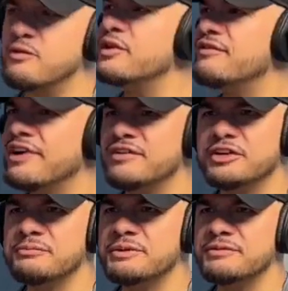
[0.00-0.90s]
Forty five
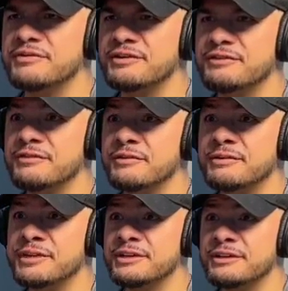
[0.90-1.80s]
hundred people voted for
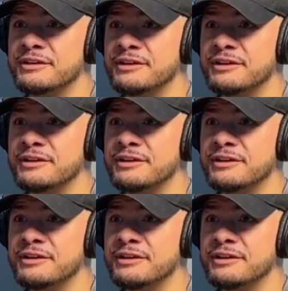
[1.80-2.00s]
me. Nice.